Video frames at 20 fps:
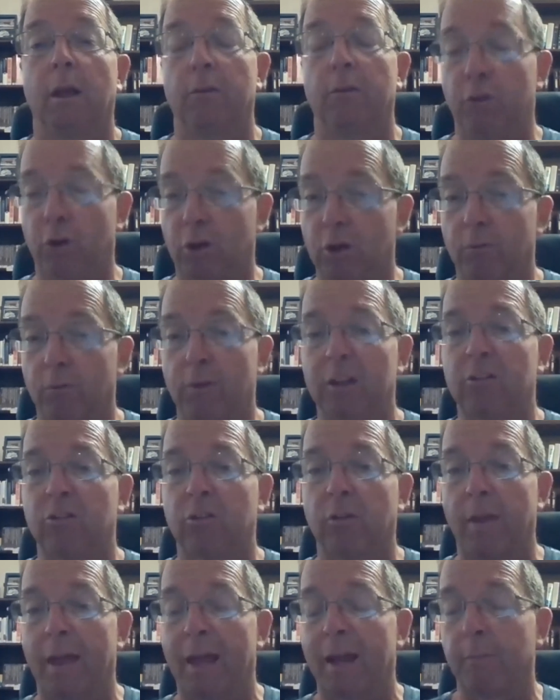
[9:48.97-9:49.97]
If you're
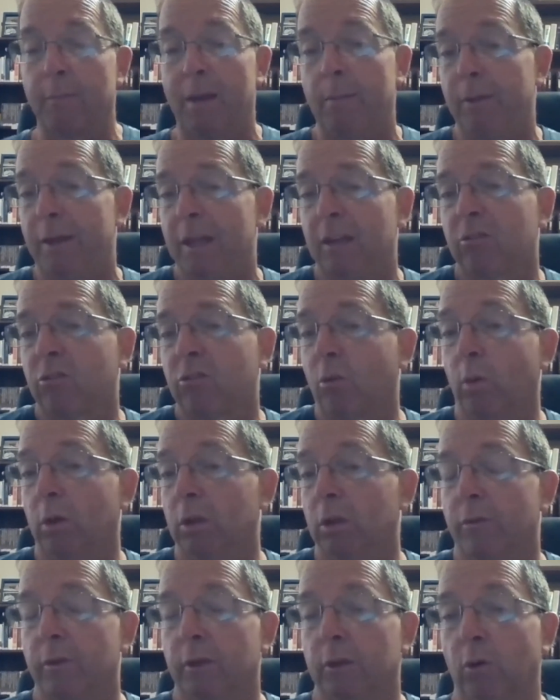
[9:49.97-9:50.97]
convinced of that, and maybe it is the
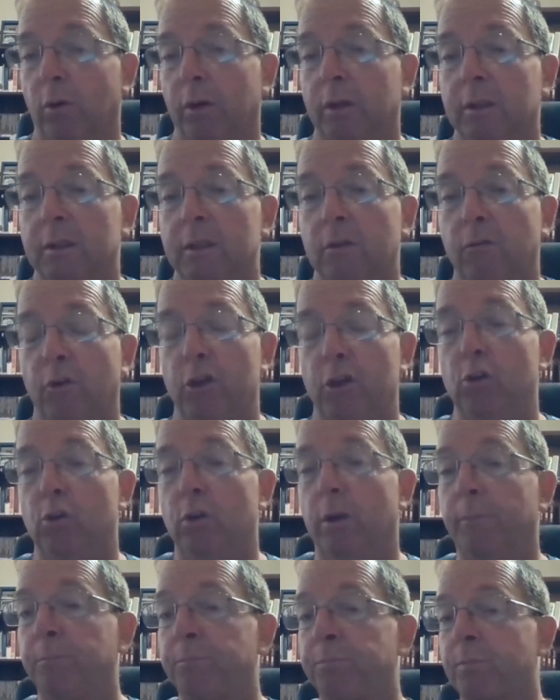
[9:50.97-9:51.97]
will of the Lord for
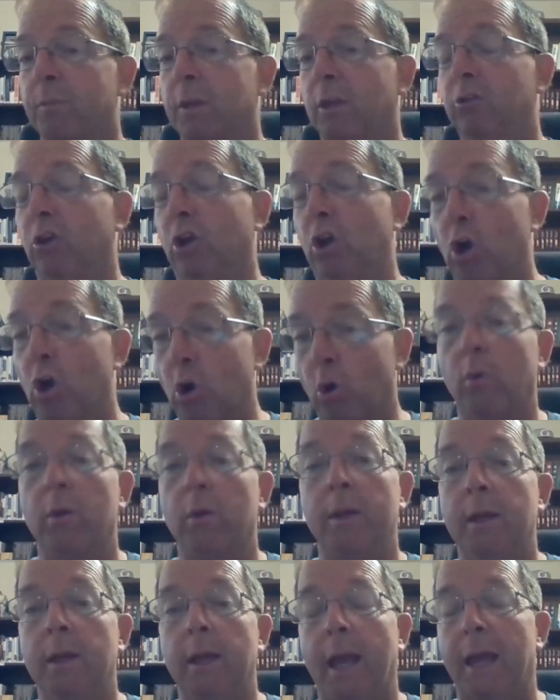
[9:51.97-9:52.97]
you to, to go
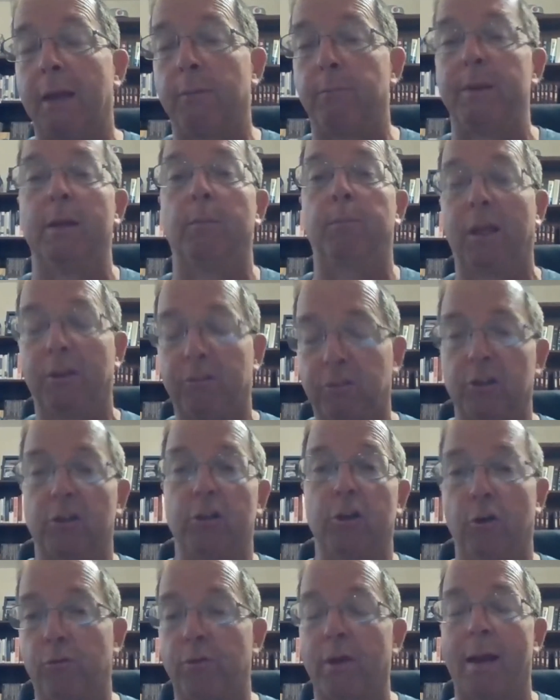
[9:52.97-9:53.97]
and be a
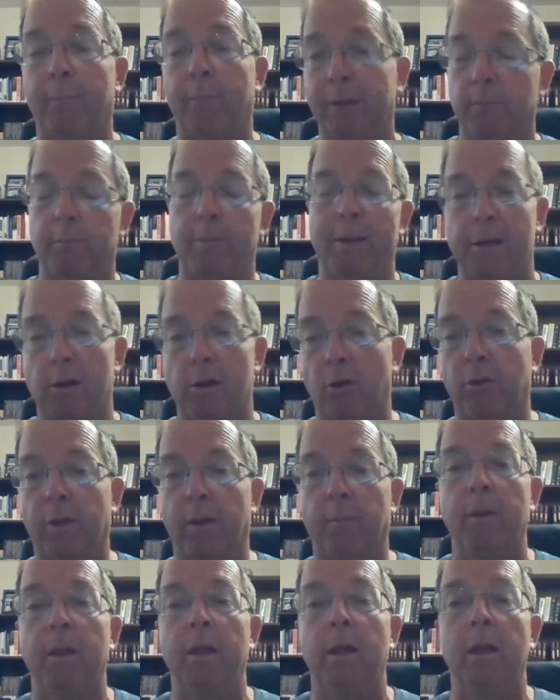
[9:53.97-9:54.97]
blessing to your family and be near
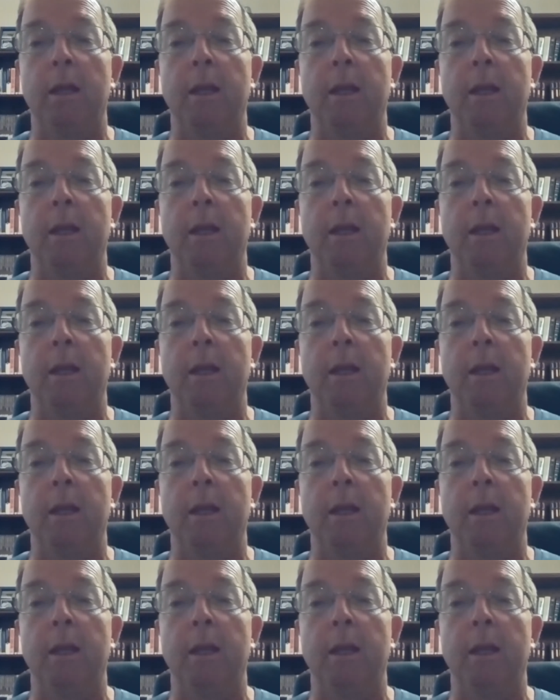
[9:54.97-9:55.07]
them.